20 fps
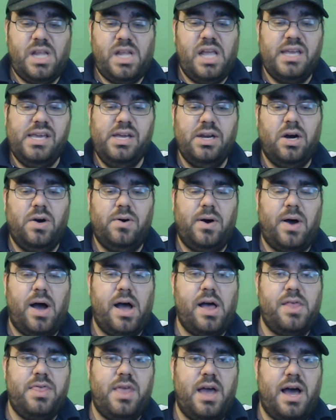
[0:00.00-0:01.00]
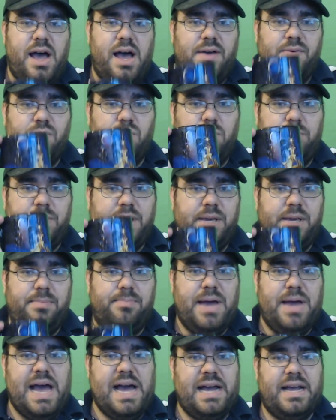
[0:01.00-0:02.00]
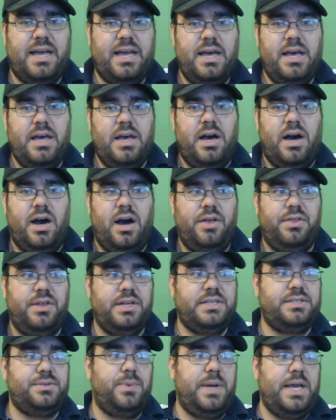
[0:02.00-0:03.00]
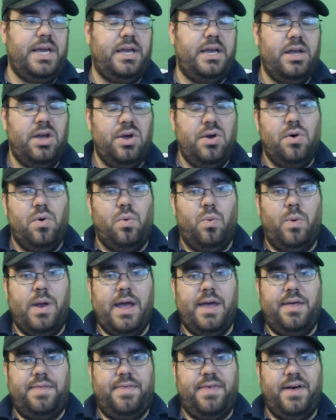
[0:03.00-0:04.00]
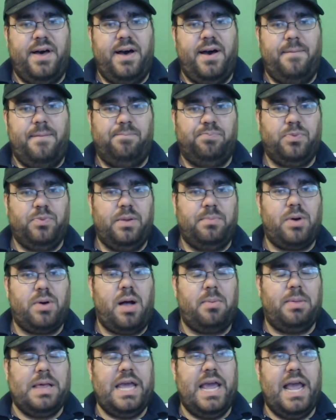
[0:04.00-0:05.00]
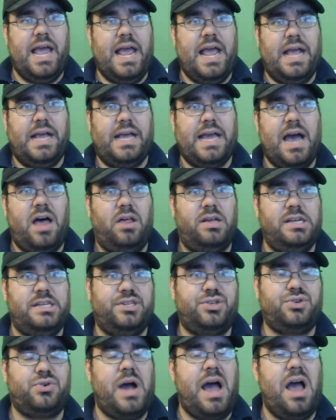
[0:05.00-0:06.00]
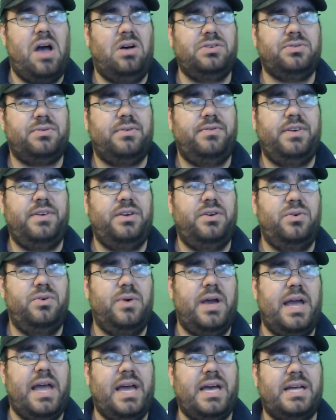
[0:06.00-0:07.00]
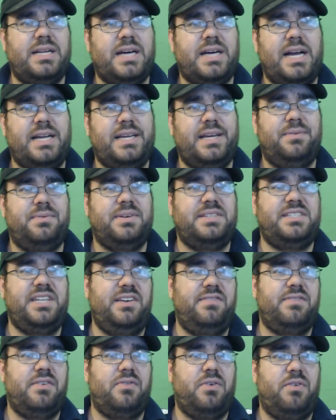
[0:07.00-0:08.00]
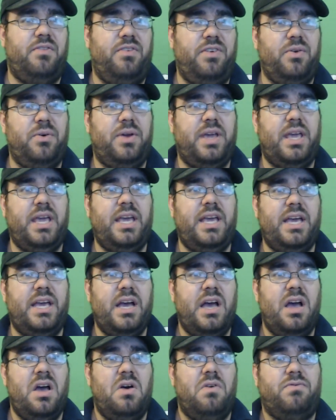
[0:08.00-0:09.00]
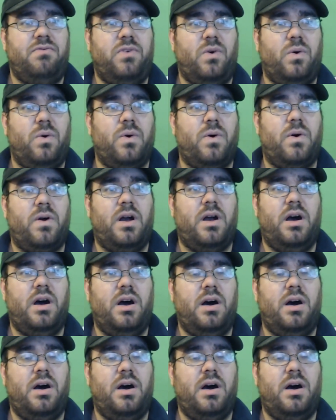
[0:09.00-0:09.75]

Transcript: I will be back this week with probably a Cali's Trials review, and I did receive a review key for